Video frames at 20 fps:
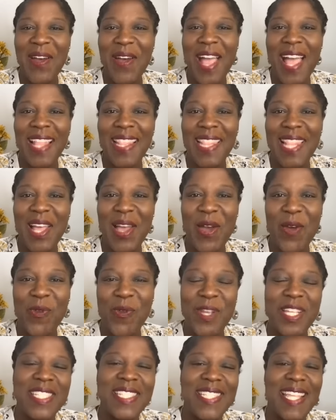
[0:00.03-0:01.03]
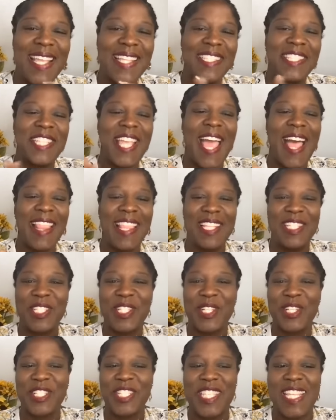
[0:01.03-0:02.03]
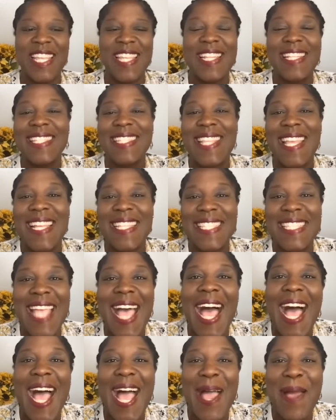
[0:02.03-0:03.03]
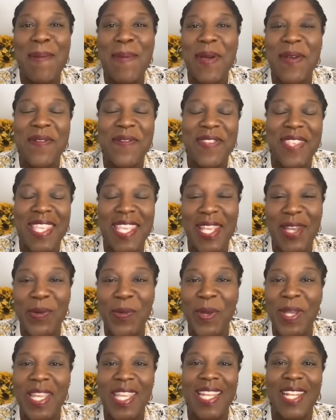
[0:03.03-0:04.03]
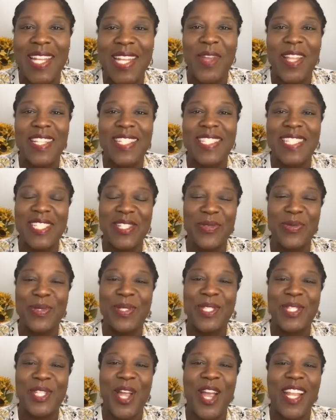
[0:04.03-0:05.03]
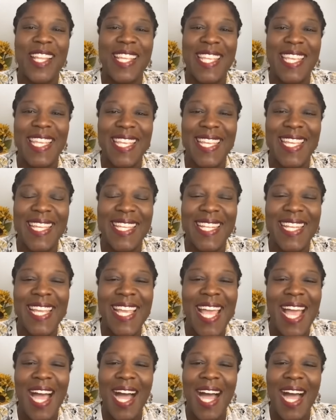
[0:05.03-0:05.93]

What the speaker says: Hello, Reset Challengers. It is that time of year. We're getting ready to start again.